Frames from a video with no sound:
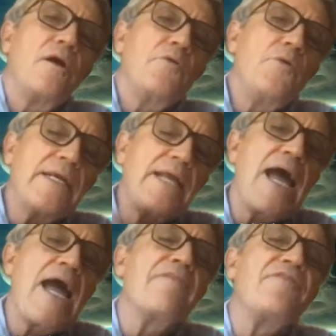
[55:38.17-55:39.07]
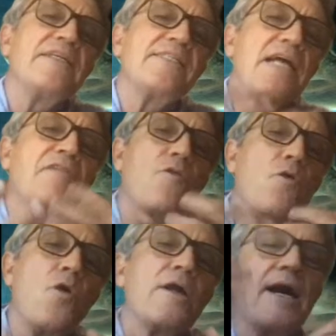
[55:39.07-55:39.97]
you can have this
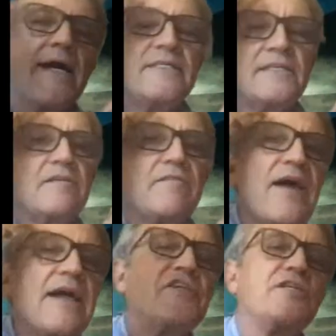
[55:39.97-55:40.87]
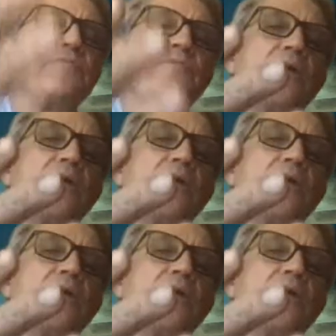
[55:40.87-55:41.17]
self-organized convection